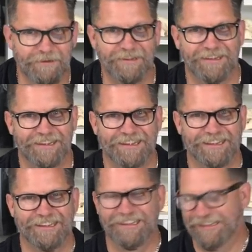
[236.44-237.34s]

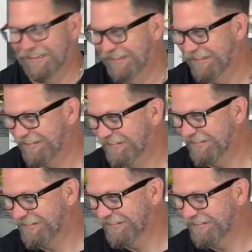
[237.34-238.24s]

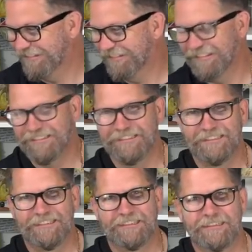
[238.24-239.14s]

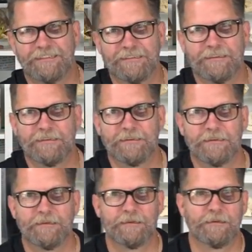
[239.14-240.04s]

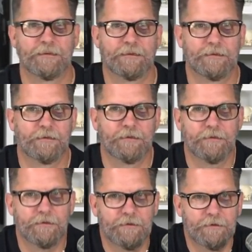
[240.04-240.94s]

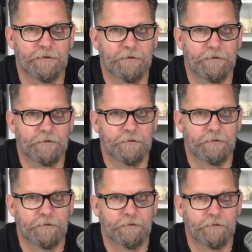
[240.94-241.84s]

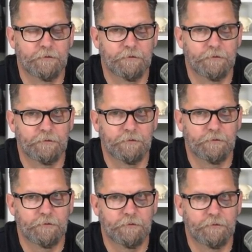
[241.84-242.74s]

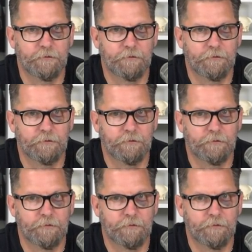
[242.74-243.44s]
The person shown says nothing.